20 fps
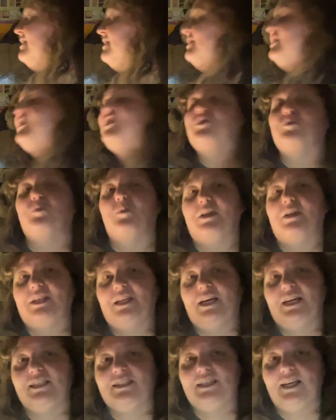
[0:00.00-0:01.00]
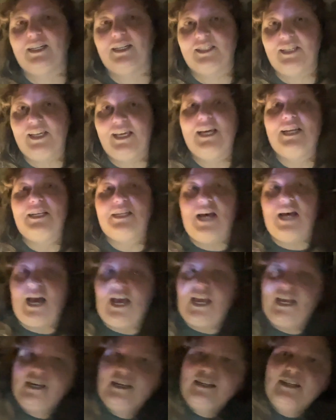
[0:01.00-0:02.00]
Just one dice, actually, a die.